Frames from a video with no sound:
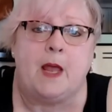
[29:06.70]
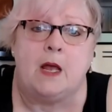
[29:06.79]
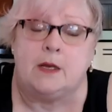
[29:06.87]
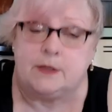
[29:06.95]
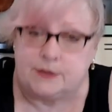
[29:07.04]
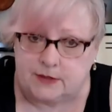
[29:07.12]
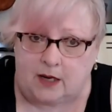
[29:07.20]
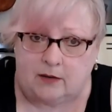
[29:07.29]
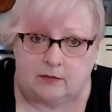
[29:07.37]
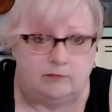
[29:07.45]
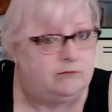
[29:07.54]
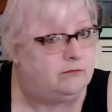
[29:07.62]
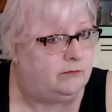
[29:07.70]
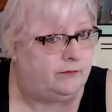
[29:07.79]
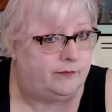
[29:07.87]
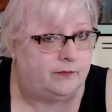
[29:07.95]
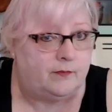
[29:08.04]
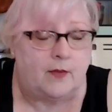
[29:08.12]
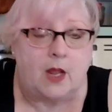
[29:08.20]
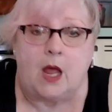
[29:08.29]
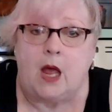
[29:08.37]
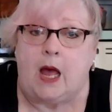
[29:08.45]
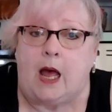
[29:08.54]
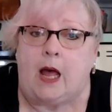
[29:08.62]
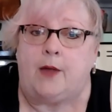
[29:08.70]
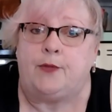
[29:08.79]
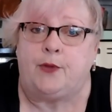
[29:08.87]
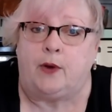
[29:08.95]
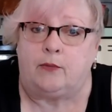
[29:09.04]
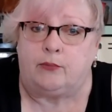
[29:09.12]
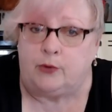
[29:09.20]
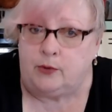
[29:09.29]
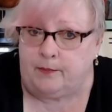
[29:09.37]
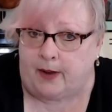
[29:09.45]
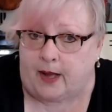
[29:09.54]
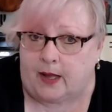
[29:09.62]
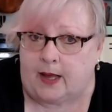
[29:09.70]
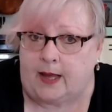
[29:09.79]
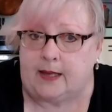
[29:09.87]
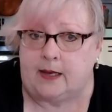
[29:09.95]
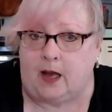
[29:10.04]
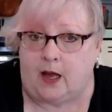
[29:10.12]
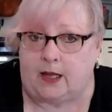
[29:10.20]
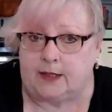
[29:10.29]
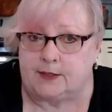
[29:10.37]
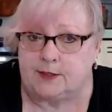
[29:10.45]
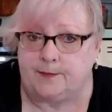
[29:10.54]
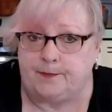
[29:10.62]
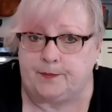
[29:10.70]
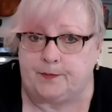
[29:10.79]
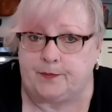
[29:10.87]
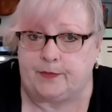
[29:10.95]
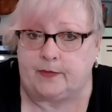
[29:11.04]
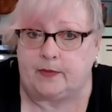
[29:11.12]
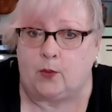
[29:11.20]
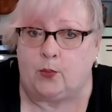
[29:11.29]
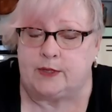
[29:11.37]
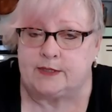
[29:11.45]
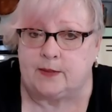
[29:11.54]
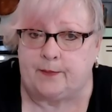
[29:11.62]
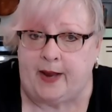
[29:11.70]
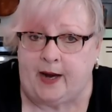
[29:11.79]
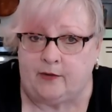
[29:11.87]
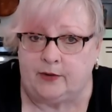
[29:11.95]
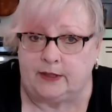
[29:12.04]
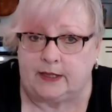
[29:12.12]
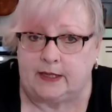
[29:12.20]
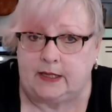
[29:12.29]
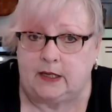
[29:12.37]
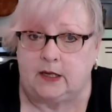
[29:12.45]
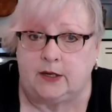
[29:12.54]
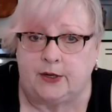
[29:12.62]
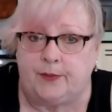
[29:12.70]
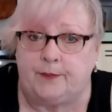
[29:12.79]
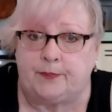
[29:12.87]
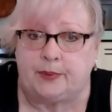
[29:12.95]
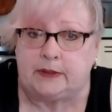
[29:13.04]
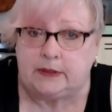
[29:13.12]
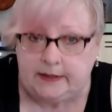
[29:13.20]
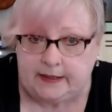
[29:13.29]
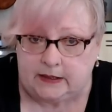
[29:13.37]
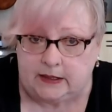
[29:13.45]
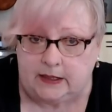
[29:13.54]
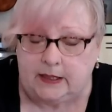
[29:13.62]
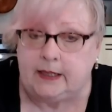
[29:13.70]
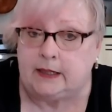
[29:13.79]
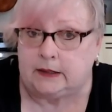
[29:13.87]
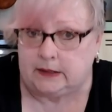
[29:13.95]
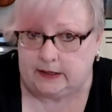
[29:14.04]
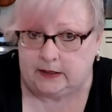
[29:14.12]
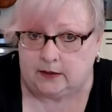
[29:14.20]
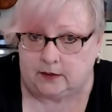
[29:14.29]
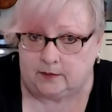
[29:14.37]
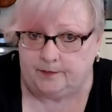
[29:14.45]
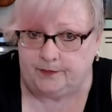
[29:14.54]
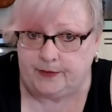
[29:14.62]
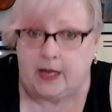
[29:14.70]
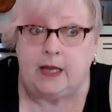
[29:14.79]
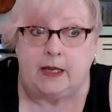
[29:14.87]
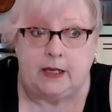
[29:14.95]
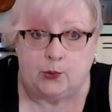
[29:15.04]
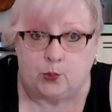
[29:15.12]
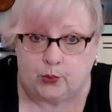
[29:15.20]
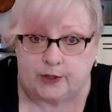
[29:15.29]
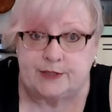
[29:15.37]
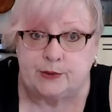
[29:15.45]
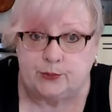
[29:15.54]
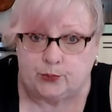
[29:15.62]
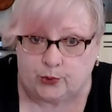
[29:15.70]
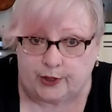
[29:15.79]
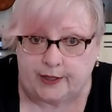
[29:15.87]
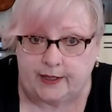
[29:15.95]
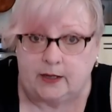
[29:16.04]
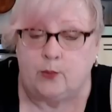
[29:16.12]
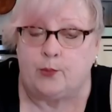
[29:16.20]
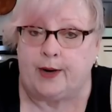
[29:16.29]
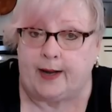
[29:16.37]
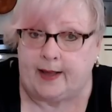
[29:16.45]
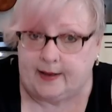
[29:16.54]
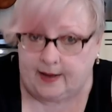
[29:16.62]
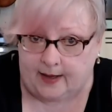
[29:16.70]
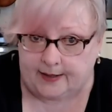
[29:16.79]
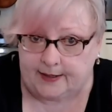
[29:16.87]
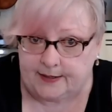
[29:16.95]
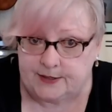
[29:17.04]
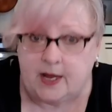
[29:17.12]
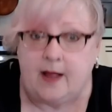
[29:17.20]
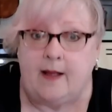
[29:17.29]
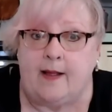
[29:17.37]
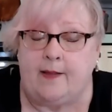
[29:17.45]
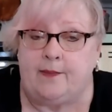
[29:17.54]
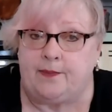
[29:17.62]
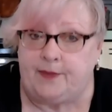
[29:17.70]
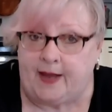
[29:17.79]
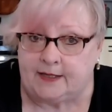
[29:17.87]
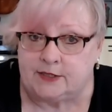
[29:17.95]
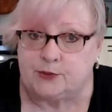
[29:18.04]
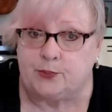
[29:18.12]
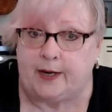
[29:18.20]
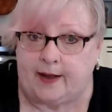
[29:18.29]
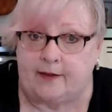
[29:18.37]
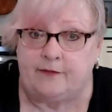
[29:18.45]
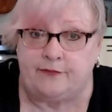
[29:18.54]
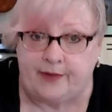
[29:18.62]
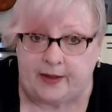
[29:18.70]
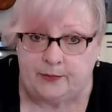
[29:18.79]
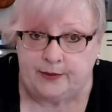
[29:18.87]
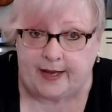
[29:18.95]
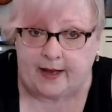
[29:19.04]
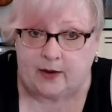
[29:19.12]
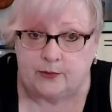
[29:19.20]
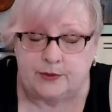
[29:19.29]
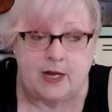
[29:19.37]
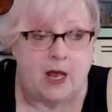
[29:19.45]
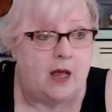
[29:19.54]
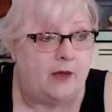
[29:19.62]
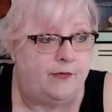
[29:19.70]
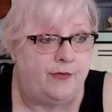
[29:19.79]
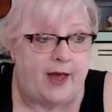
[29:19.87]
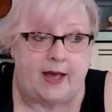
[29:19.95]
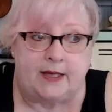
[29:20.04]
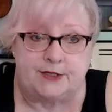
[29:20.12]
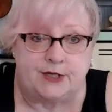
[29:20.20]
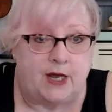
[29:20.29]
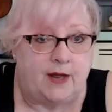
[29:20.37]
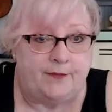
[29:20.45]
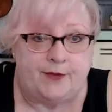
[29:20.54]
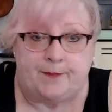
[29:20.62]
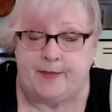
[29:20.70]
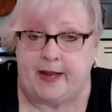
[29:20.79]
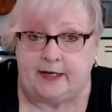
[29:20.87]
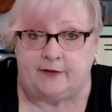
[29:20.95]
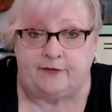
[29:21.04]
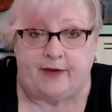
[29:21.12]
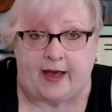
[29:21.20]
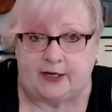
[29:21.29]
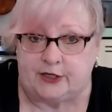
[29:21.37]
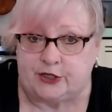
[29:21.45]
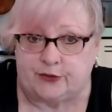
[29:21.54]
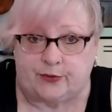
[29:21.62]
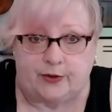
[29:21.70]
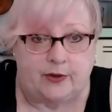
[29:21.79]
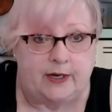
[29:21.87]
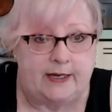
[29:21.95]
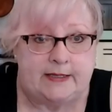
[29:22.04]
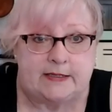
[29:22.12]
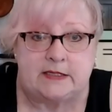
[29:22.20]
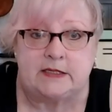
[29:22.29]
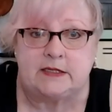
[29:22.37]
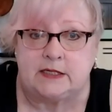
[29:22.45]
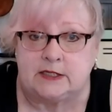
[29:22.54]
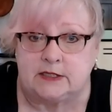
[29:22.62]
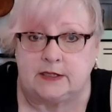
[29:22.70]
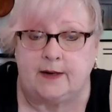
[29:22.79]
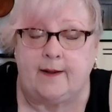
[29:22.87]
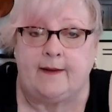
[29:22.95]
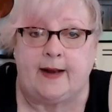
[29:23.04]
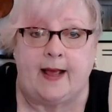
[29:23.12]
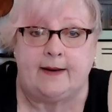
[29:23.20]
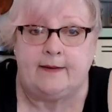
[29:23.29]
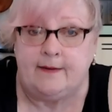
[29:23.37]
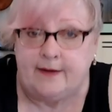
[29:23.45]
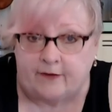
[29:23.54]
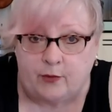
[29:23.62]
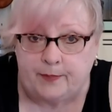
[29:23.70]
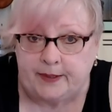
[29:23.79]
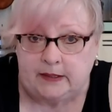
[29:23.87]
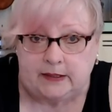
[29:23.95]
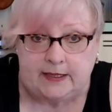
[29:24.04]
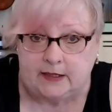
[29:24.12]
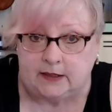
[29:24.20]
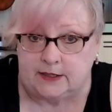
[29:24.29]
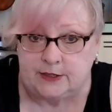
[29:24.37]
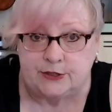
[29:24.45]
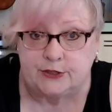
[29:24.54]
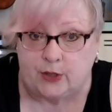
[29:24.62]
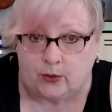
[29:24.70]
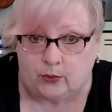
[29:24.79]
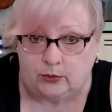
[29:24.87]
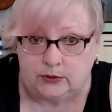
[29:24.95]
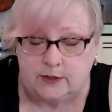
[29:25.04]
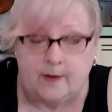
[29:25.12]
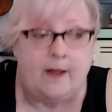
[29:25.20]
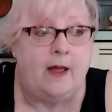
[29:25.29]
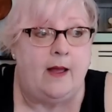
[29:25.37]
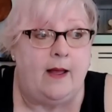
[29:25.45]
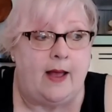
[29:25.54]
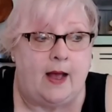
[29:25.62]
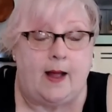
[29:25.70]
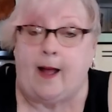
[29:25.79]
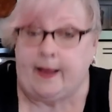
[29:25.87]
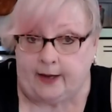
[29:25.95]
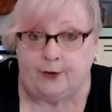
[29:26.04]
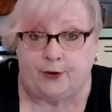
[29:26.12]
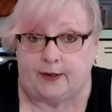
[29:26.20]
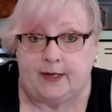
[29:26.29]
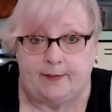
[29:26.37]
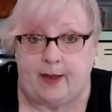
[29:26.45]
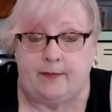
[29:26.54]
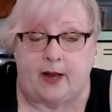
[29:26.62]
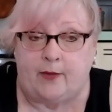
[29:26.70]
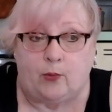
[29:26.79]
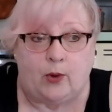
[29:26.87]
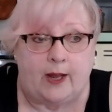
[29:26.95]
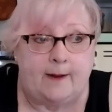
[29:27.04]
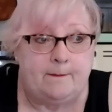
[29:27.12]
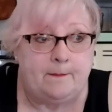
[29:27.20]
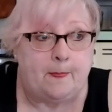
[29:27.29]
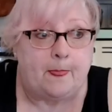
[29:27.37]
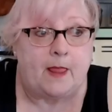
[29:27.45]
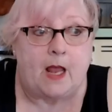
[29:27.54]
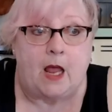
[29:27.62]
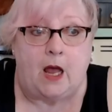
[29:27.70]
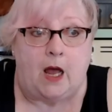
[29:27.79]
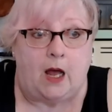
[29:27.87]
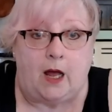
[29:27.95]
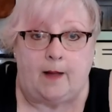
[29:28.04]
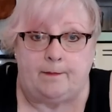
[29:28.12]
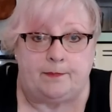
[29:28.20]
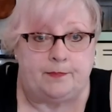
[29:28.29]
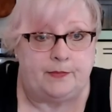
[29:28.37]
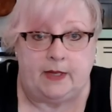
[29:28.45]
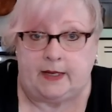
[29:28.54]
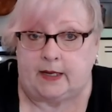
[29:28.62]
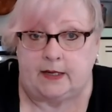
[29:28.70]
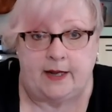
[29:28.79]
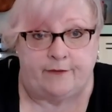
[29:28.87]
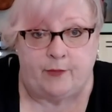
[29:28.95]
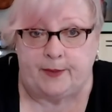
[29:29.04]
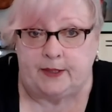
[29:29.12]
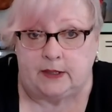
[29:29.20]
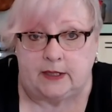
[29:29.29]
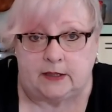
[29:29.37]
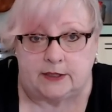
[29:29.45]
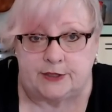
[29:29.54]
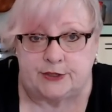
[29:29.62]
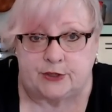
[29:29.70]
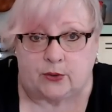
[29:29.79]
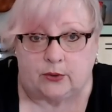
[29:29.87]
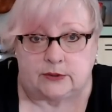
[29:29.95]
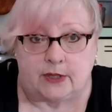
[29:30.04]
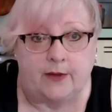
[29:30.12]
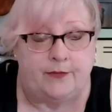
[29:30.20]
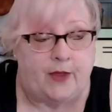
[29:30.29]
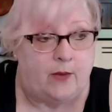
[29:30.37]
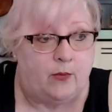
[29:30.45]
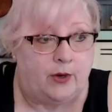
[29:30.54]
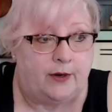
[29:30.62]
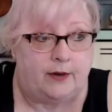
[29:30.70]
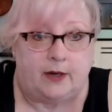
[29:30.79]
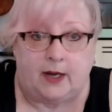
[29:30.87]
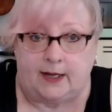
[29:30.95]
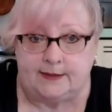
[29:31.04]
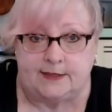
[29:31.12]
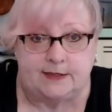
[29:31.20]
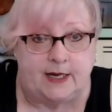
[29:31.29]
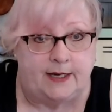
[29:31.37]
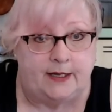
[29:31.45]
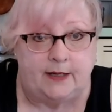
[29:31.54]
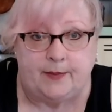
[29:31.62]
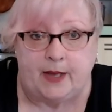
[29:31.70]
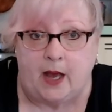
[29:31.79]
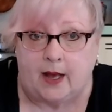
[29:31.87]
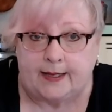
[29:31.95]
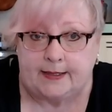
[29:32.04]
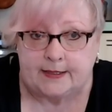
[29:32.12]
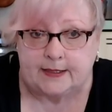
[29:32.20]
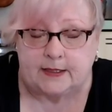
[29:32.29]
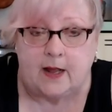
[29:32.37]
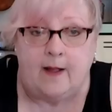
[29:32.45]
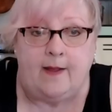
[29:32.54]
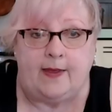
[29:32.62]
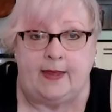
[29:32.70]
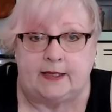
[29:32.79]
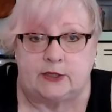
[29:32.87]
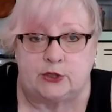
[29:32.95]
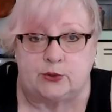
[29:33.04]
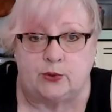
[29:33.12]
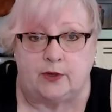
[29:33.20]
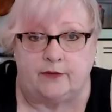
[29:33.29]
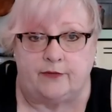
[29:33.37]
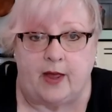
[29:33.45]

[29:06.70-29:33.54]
So the Roomba I got was apparently completely illegal. It wasn't working when I got it. And that's when I found out that the manufacturer insisted it had never been legally sold. I got it on eBay, by the way. It had never been legally sold. They were not standing behind it. It sort of